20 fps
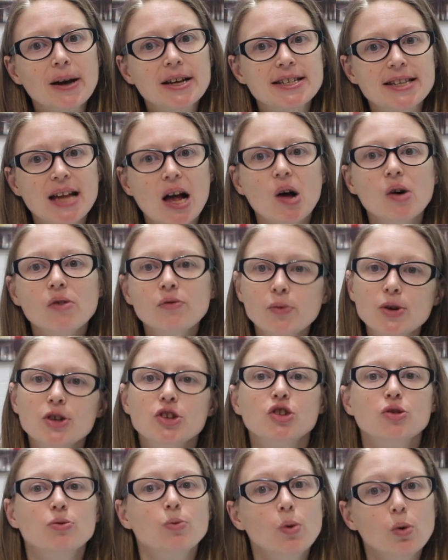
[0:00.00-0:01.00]
myself,
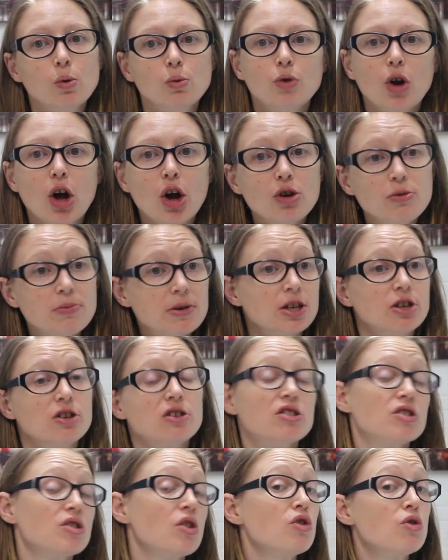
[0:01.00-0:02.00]
which you all know
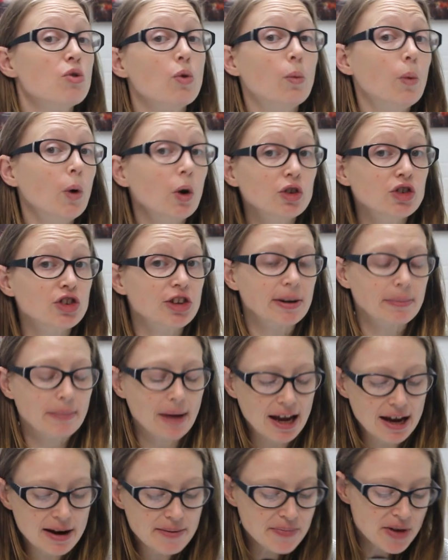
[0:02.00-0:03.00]
because you're watching
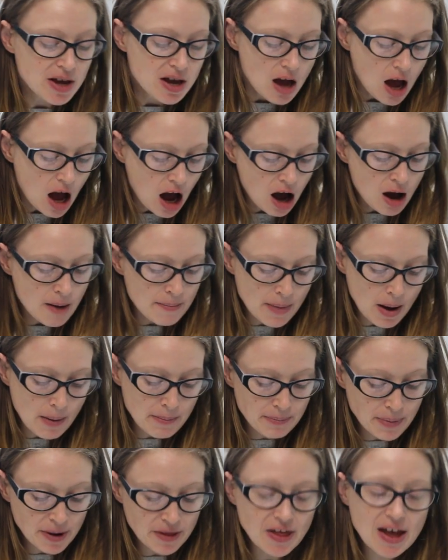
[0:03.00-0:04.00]
me. Um,
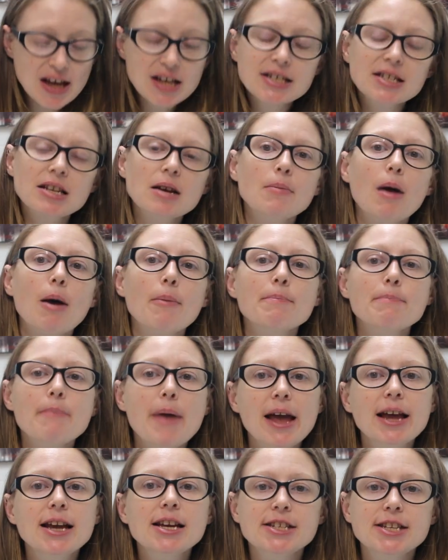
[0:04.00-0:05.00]
but there's some
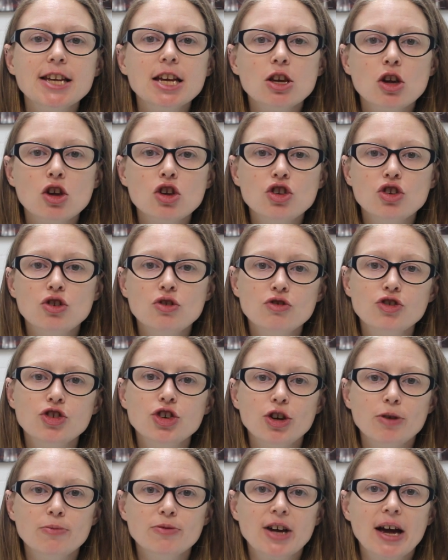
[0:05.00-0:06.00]
amazing
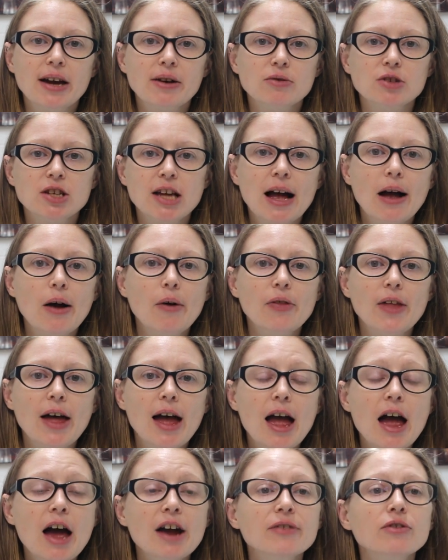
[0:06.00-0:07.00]
YouTube channels out
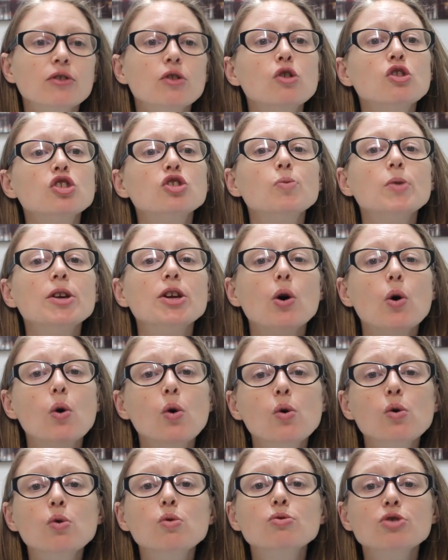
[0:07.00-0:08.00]
there. And of course, we
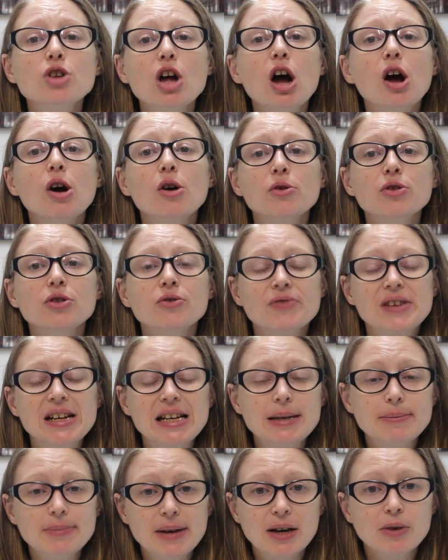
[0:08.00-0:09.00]
all know the
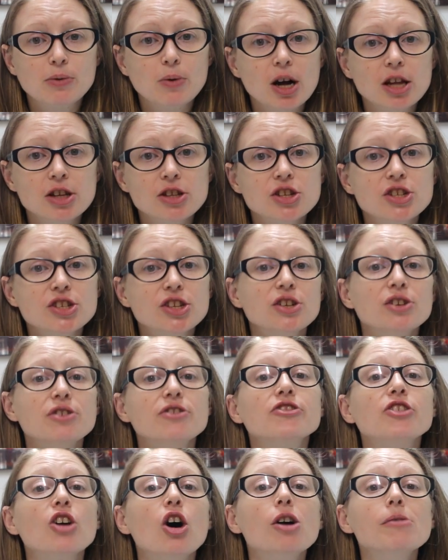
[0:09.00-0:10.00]
really big ones. So
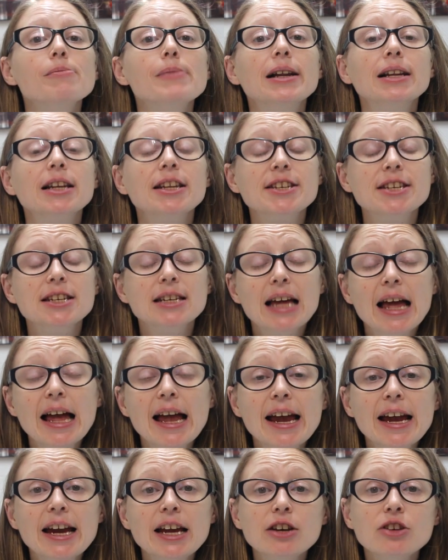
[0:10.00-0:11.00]
you've got Melody
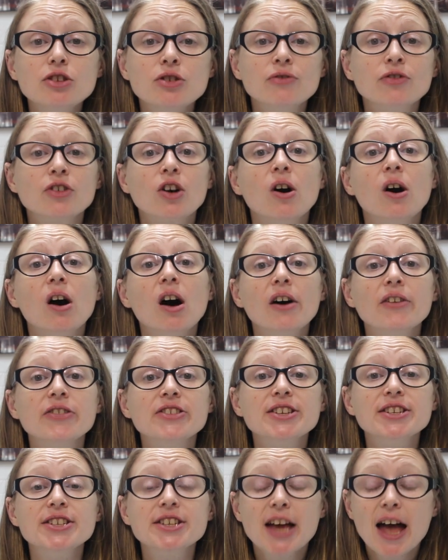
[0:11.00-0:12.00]
Lane, you've got
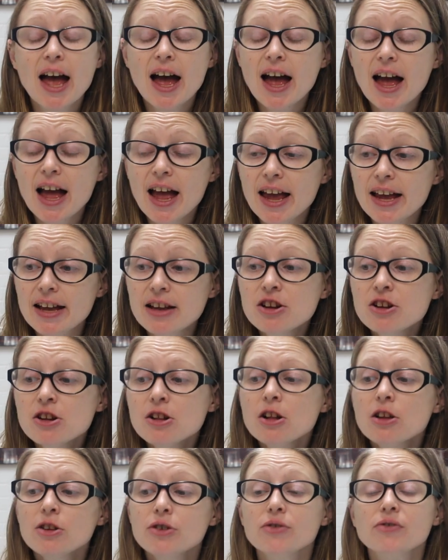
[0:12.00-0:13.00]
Auntie Tay,
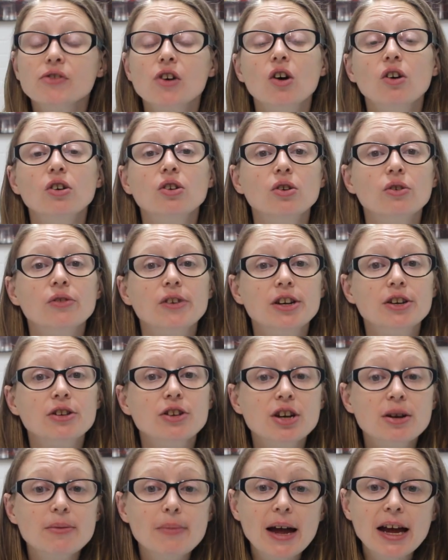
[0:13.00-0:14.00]
you've got Laurie
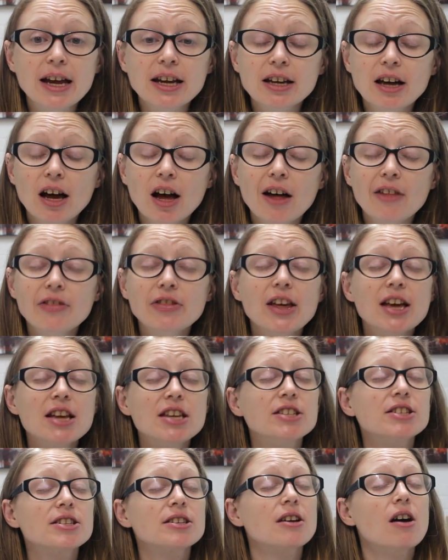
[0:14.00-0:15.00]
Nunamaker.
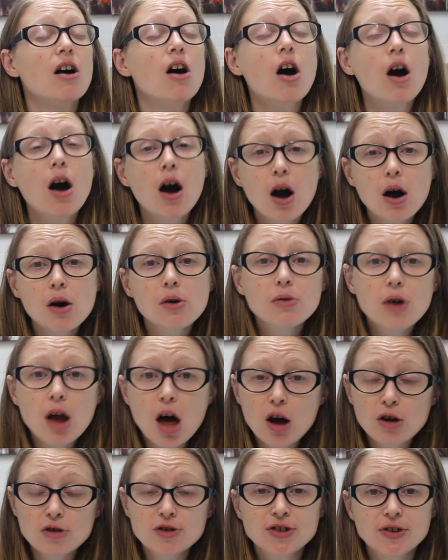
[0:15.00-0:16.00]
There's a whole
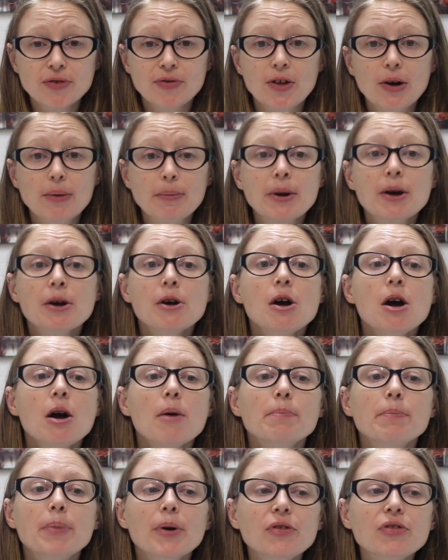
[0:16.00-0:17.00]
host of them.
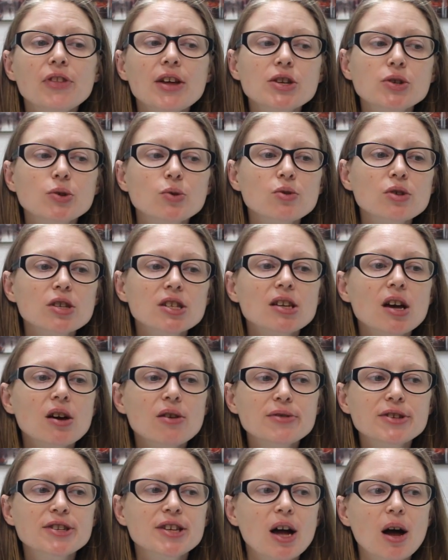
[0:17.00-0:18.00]
But there's
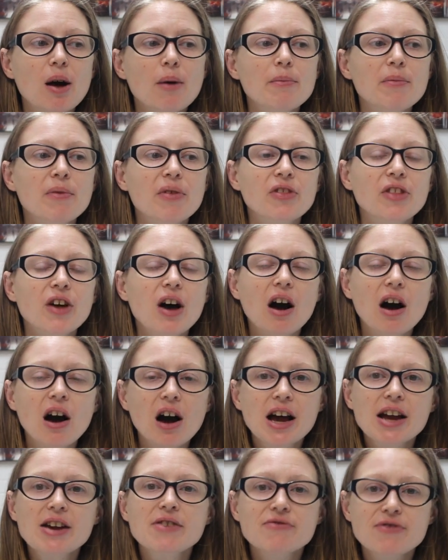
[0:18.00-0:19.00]
also some that
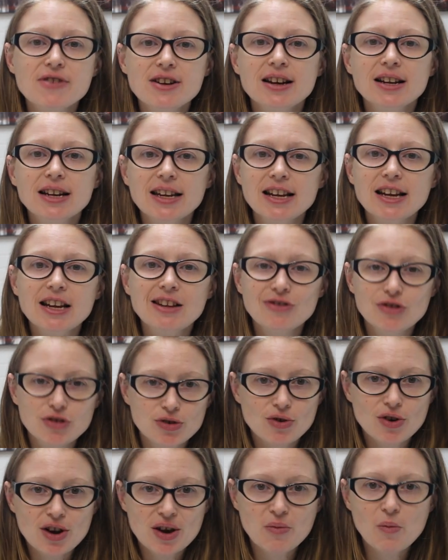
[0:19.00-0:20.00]
I really
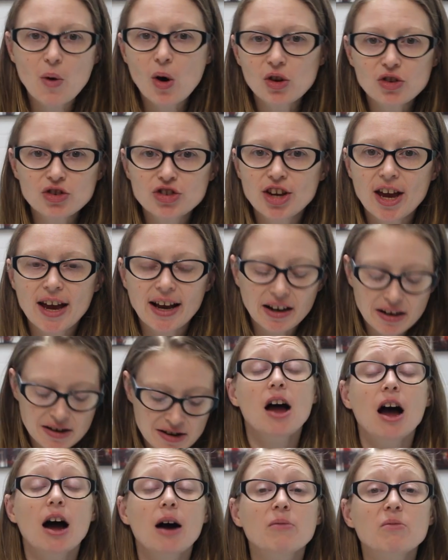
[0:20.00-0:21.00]
enjoy watching.
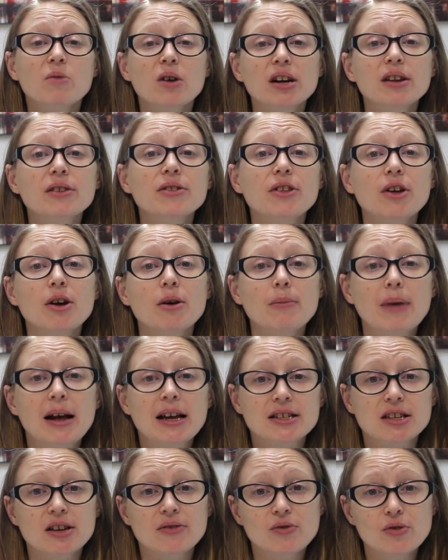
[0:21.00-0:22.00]
And one of them,
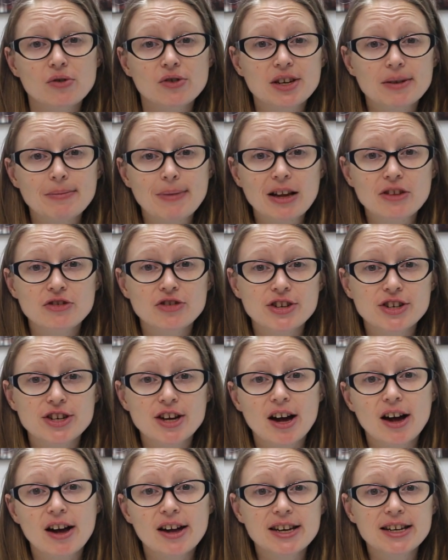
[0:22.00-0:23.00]
as I've already mentioned
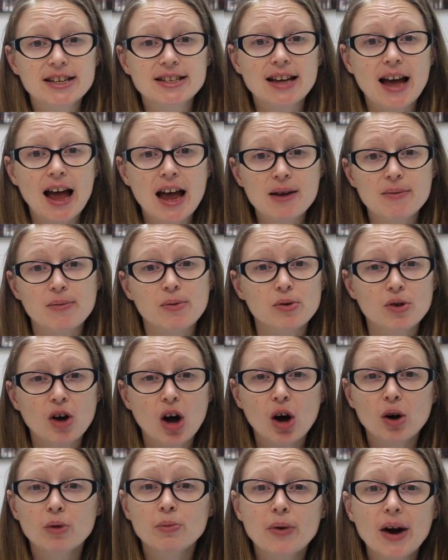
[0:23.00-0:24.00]
her, is April
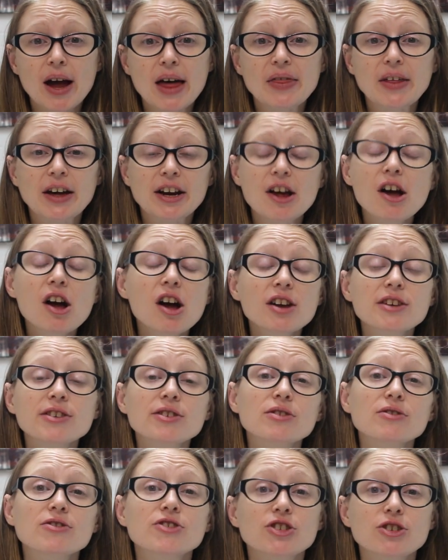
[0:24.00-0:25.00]
Colbreath. And her
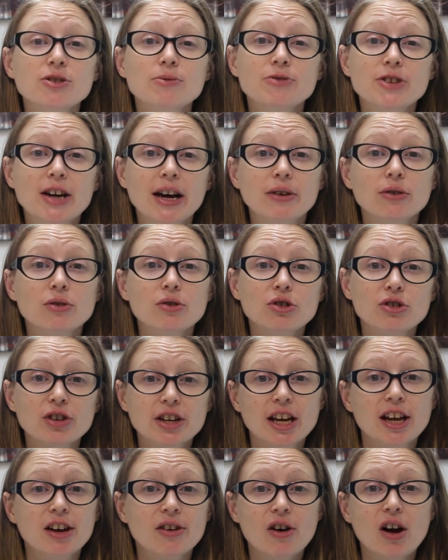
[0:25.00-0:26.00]
YouTube channel,
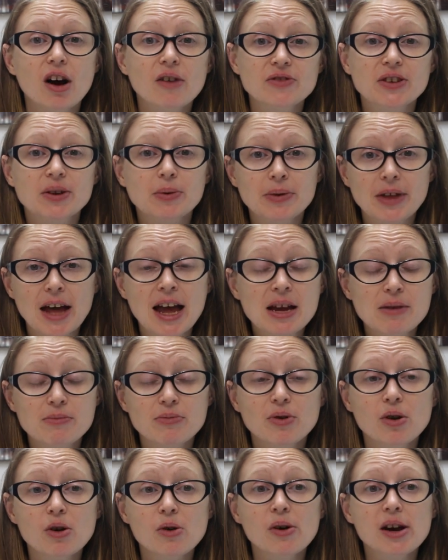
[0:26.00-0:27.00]
Cricut Crafting with
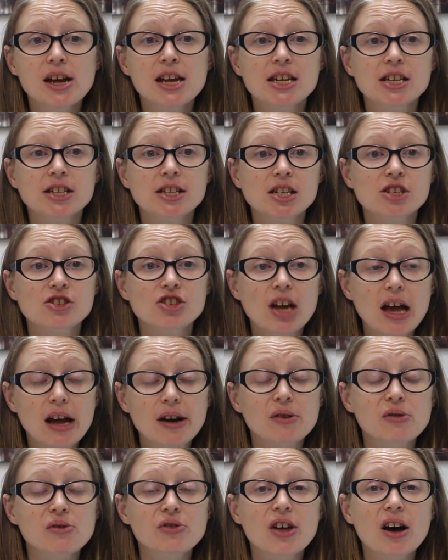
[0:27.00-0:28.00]
April, is a
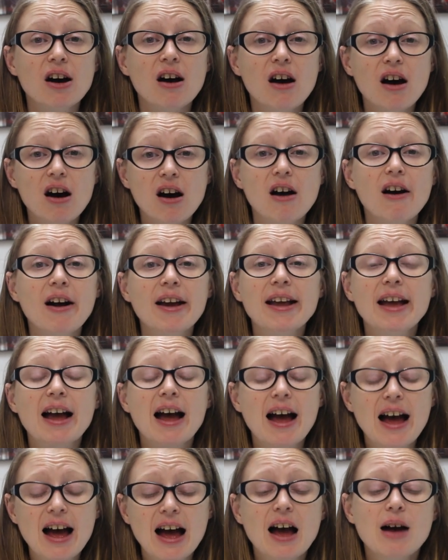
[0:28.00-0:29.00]
channel that I
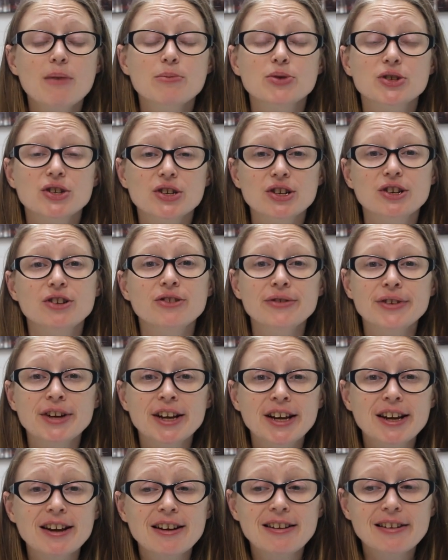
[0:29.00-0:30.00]

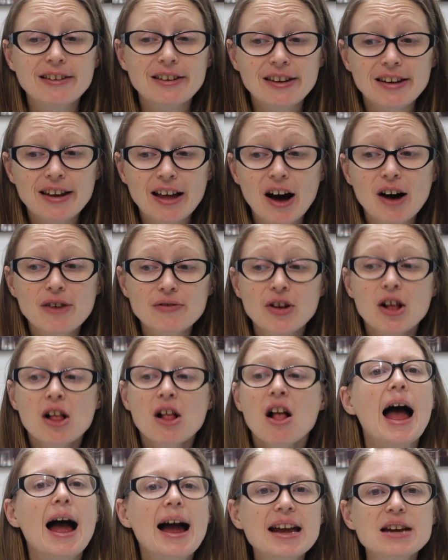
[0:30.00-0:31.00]
absolutely love.
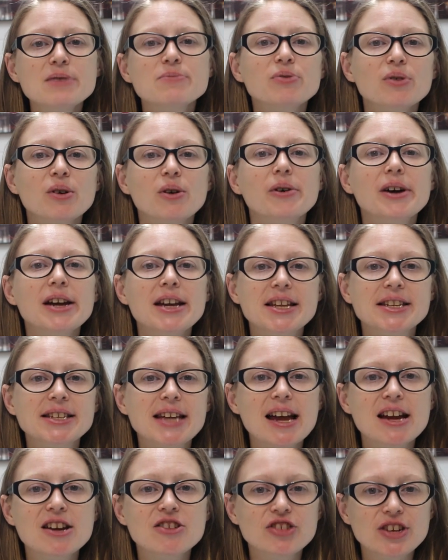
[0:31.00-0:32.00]
April is
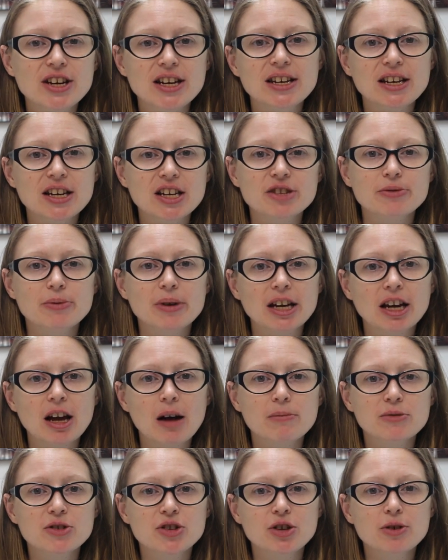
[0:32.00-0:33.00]
a genius when it
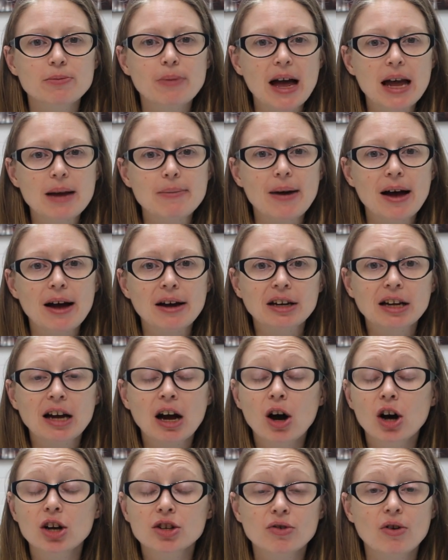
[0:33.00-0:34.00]
comes to paper and
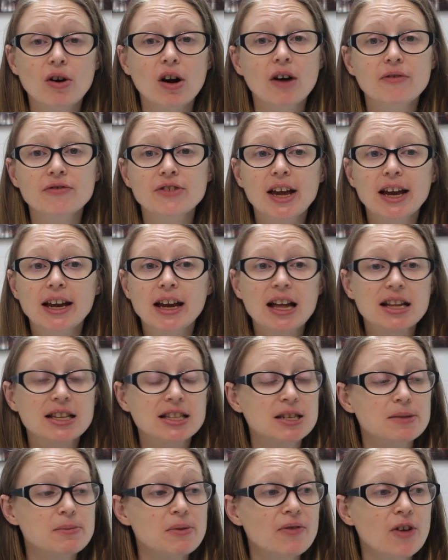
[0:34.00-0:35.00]
card crafting,
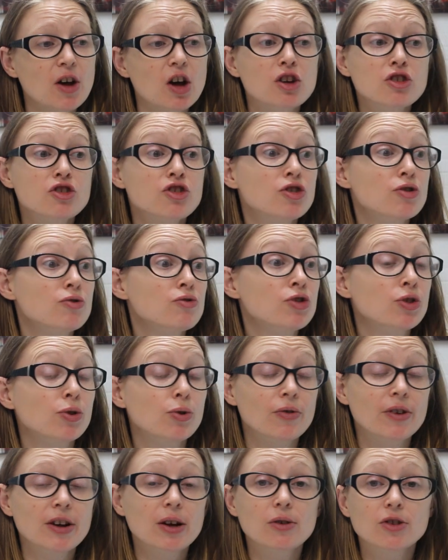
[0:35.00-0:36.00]
and some of her
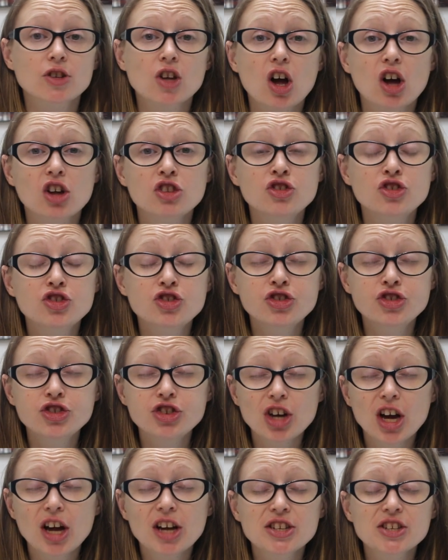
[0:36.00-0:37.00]
tutorials are
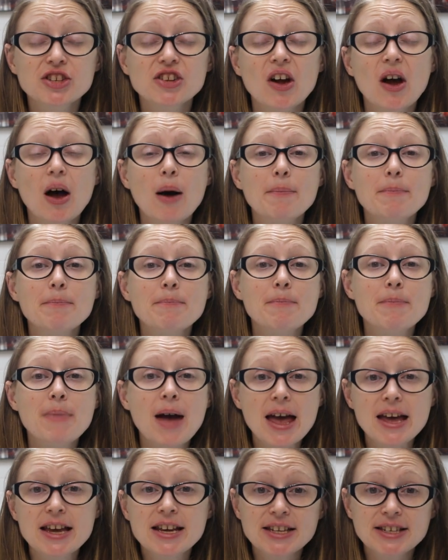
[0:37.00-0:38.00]
just
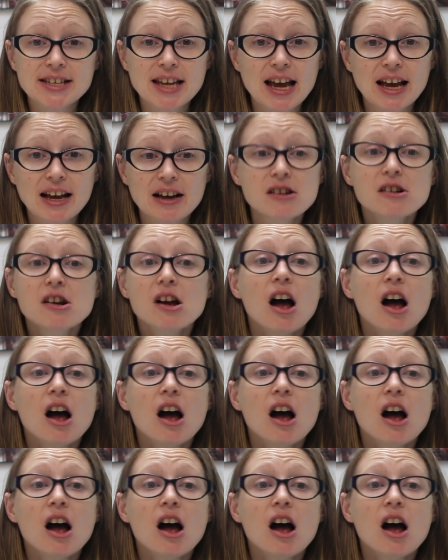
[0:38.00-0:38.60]
amazing.